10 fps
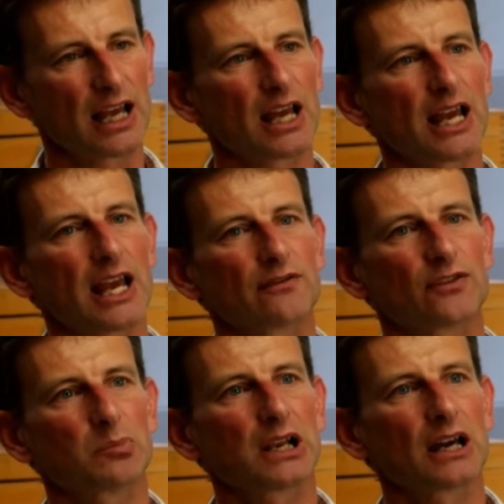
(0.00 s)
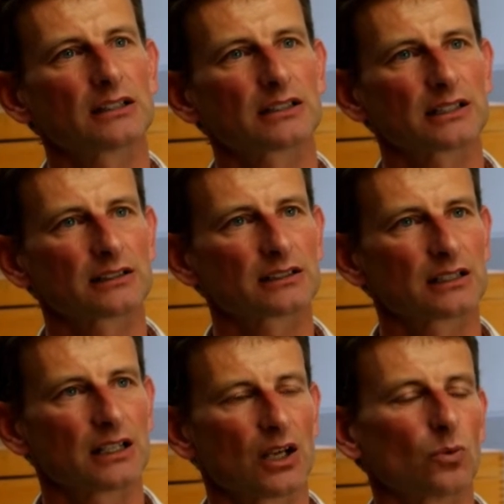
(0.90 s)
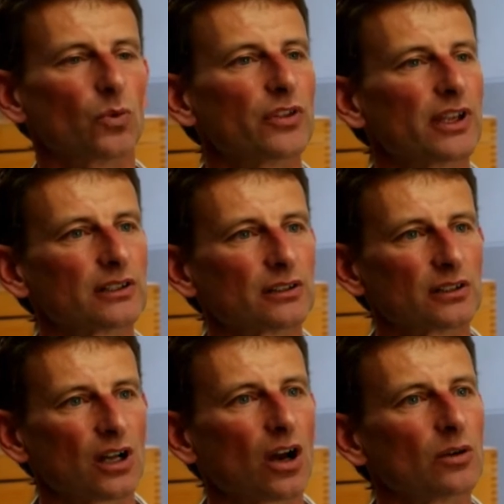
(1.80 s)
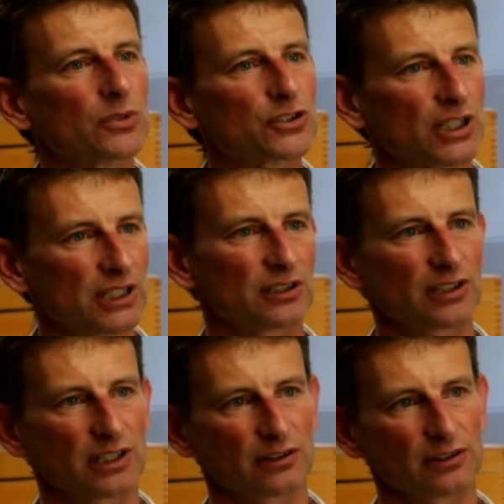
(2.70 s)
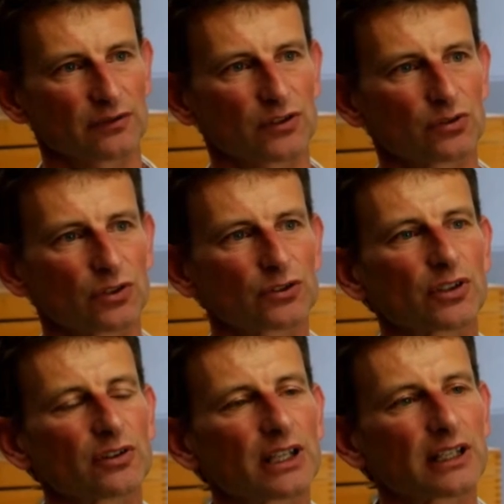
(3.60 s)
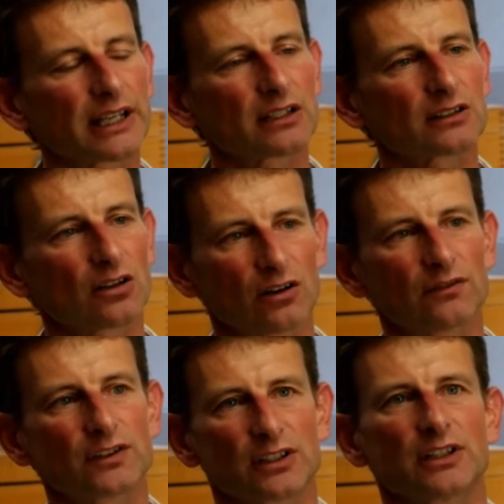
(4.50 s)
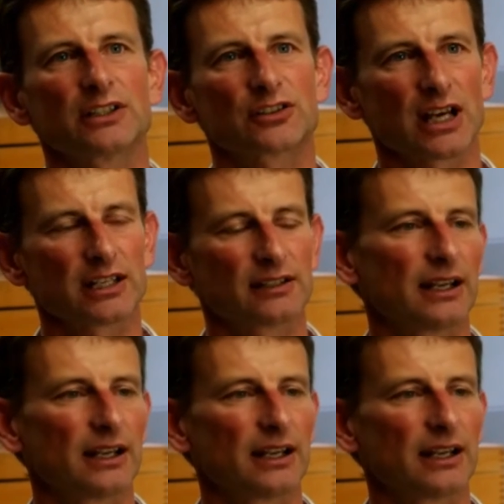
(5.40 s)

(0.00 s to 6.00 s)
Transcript: have the plantings within homogeneous areas of soil so that they can confidently say,